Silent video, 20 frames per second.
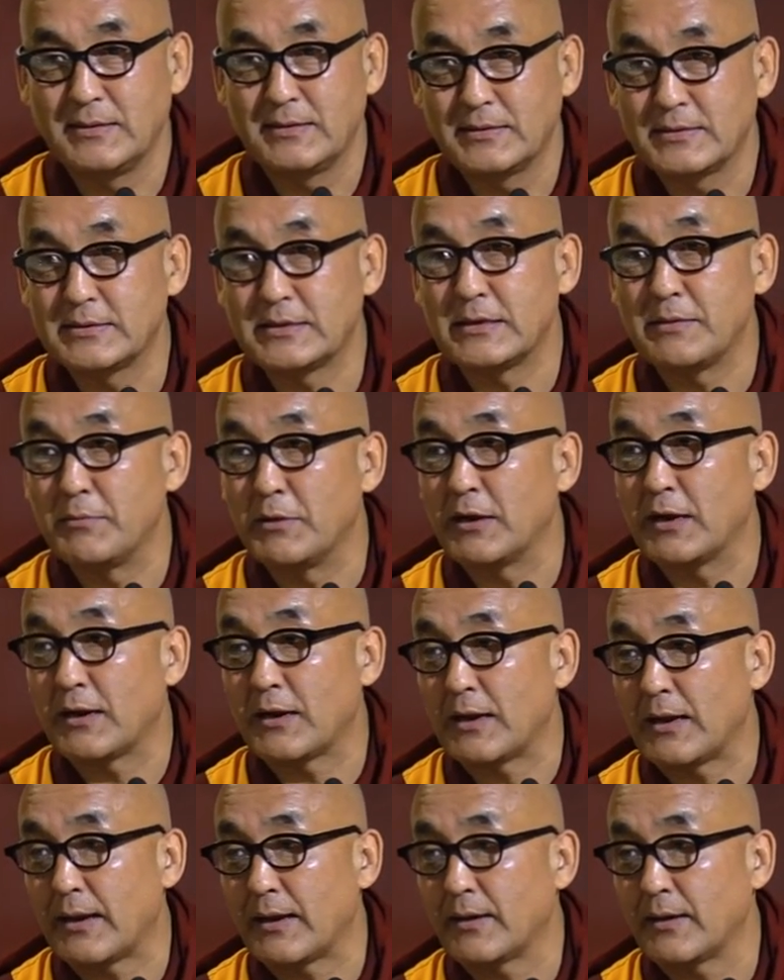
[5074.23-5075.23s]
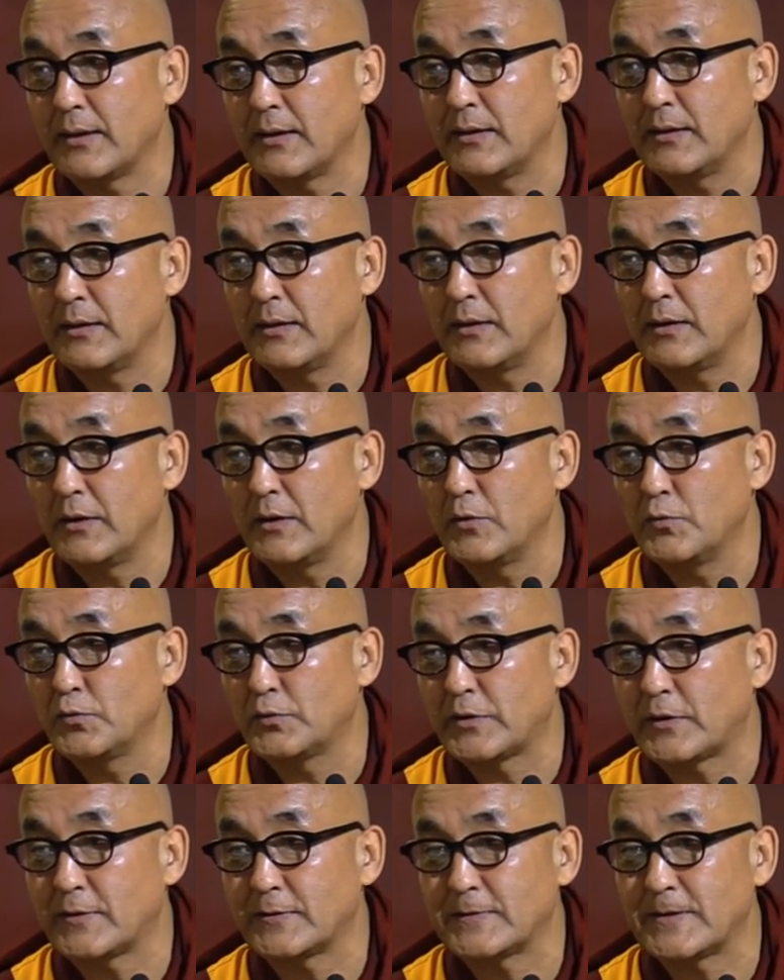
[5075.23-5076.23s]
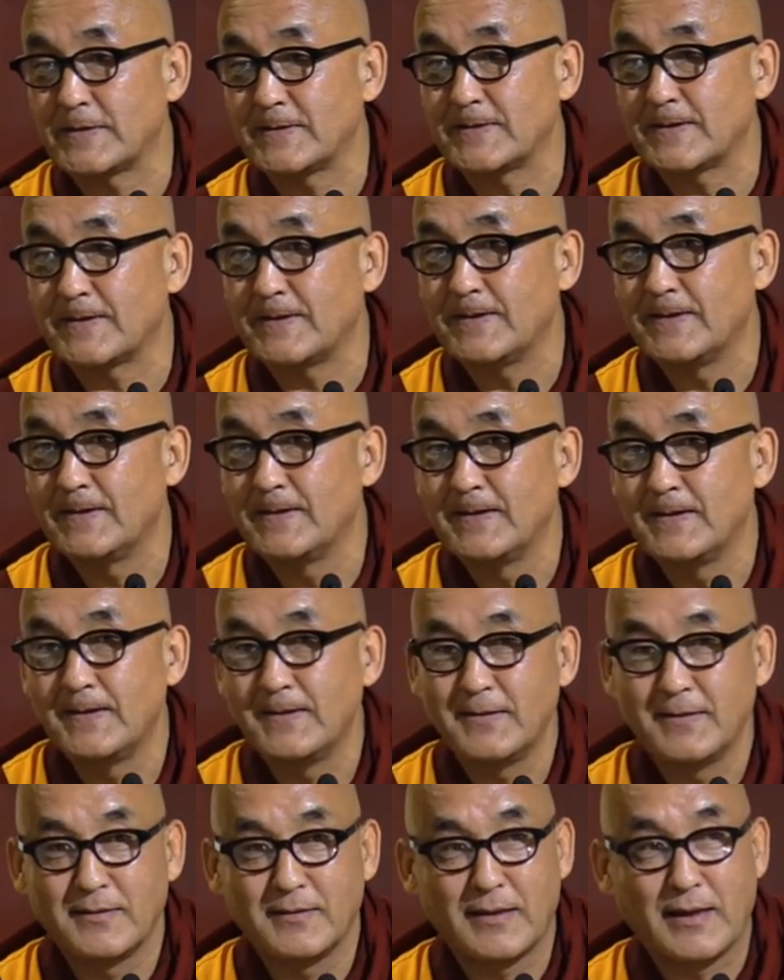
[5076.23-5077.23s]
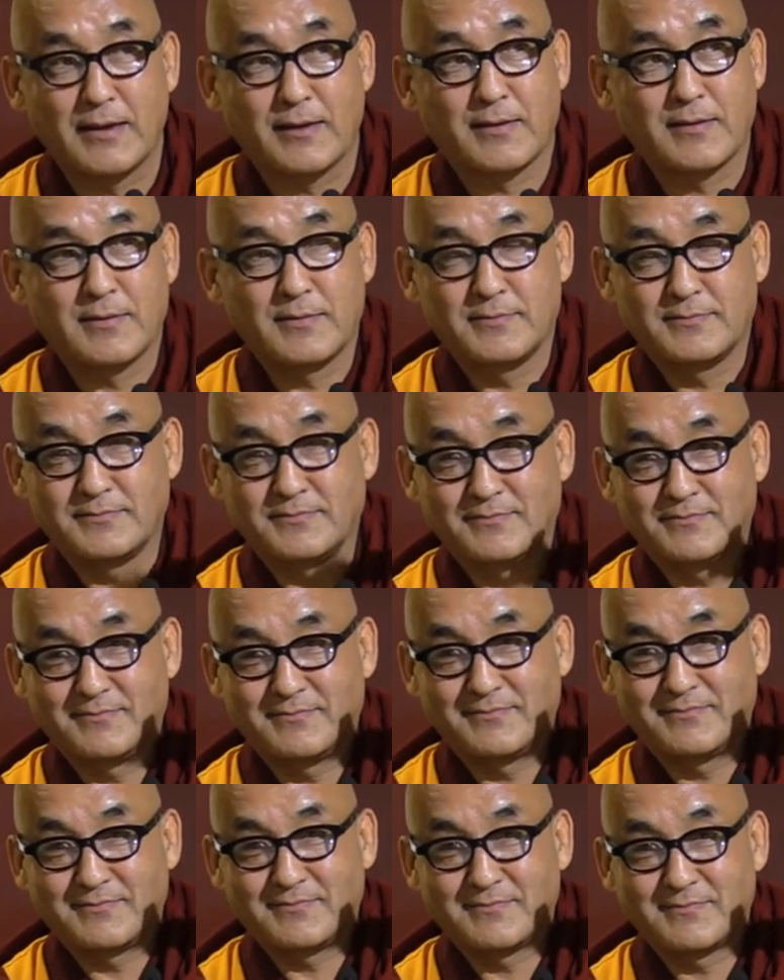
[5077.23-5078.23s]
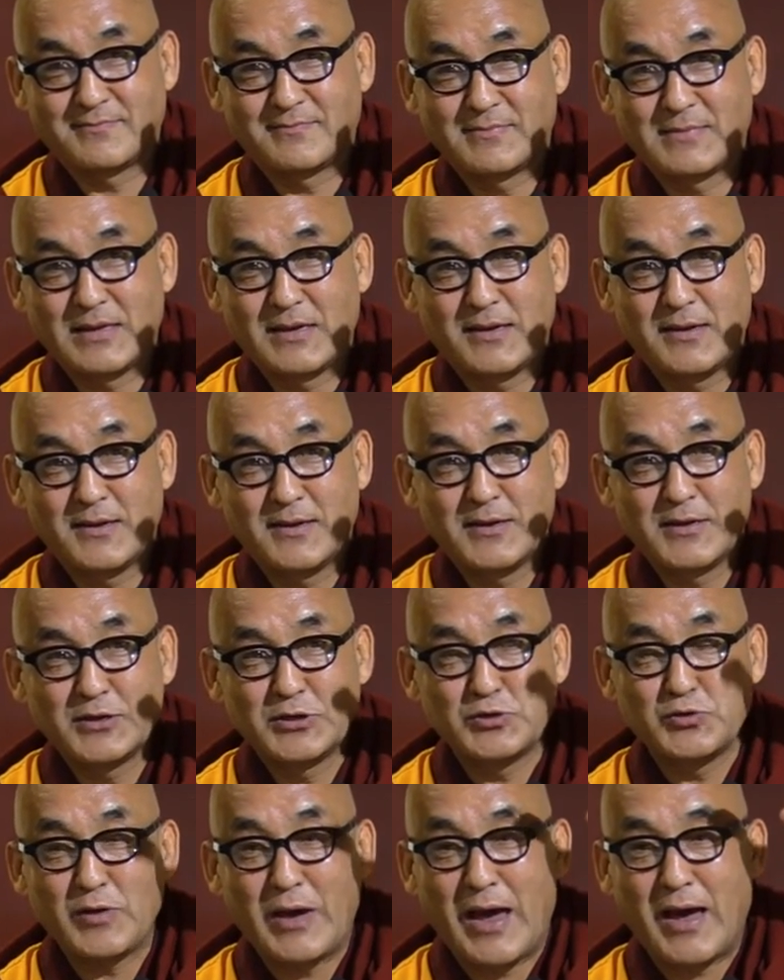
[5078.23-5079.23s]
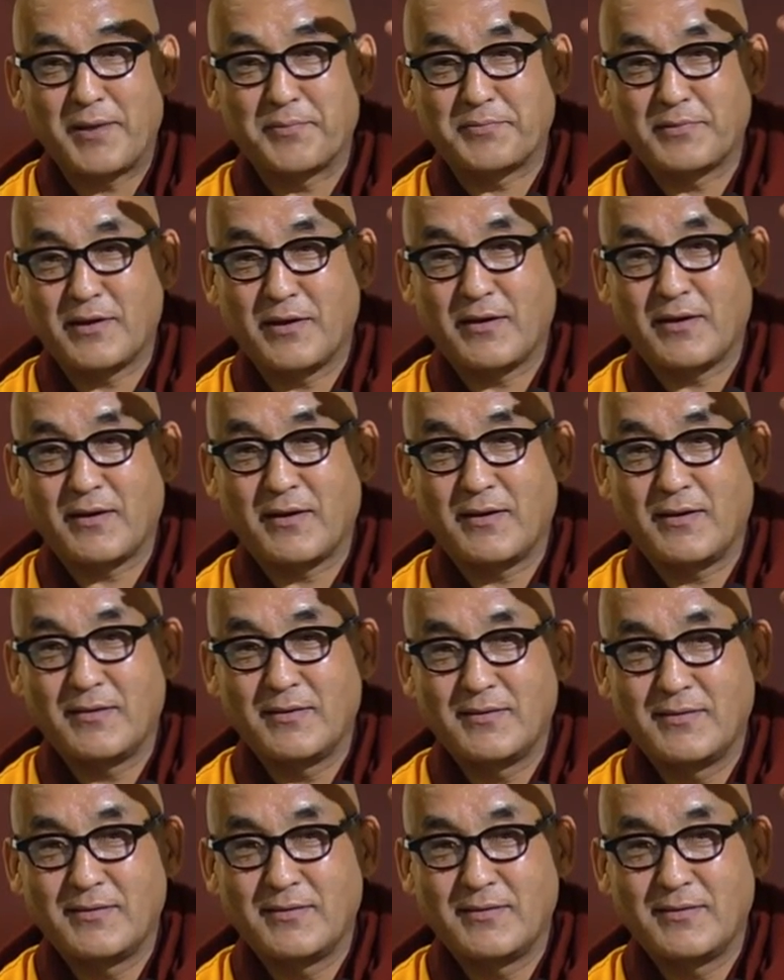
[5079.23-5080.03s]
Similar like in Uttaratandara, like to have the